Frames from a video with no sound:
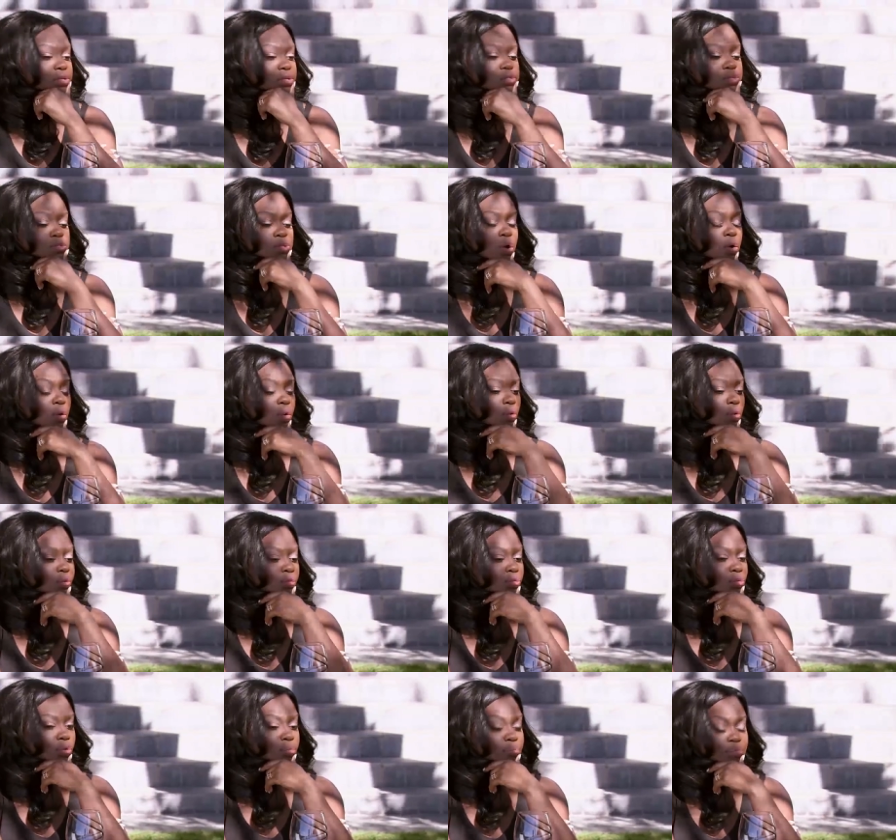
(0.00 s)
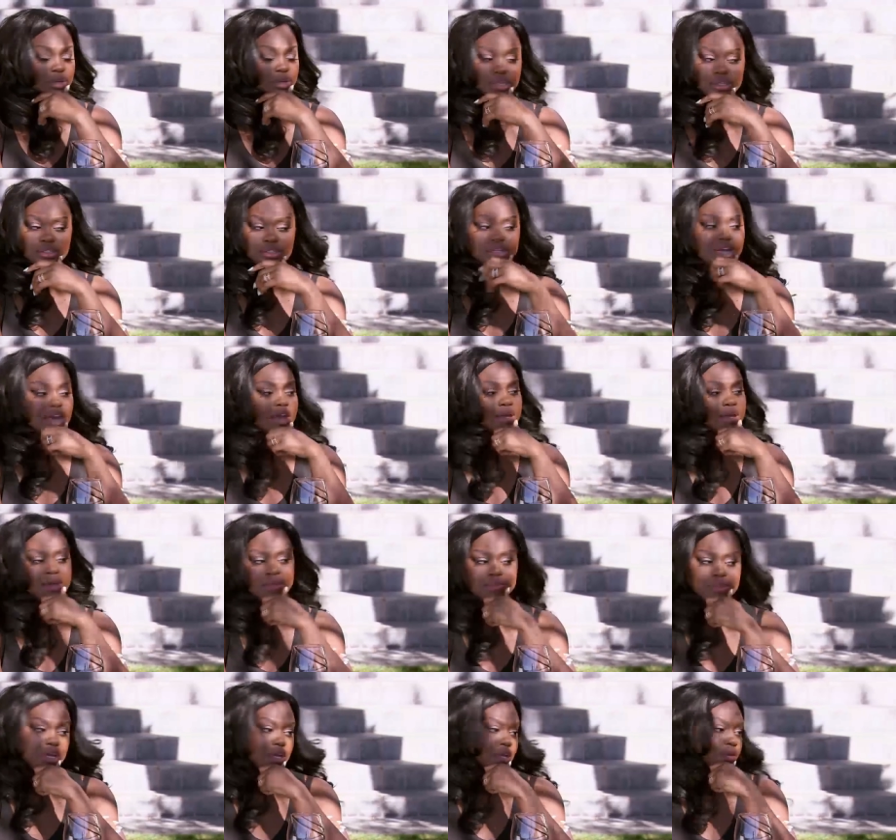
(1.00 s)
So your book is not
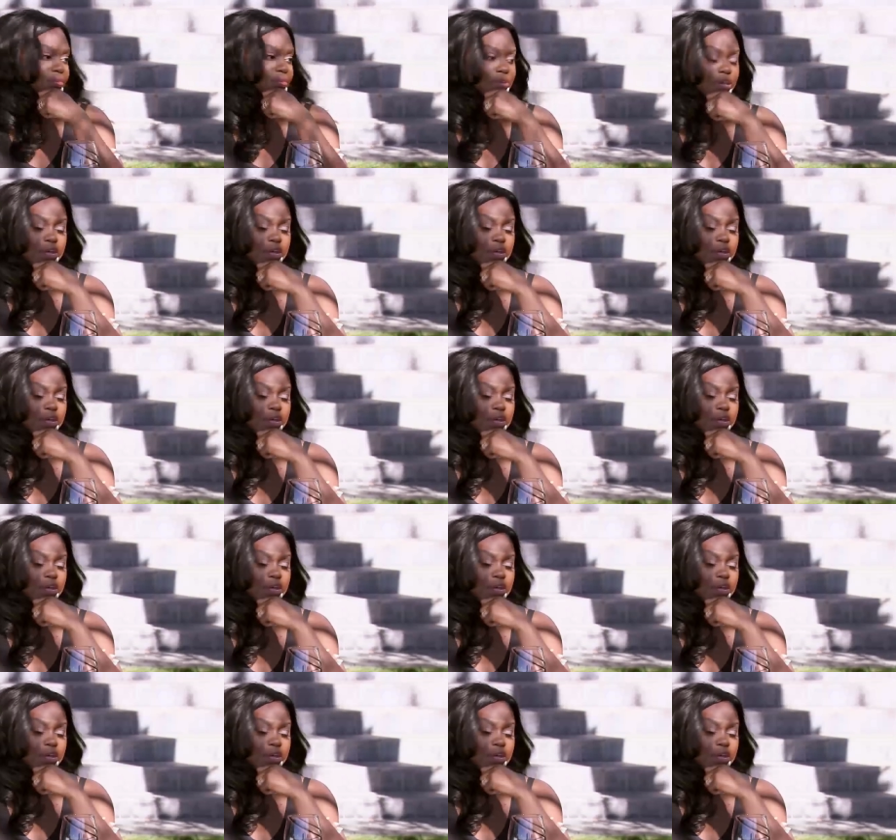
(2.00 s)
coming out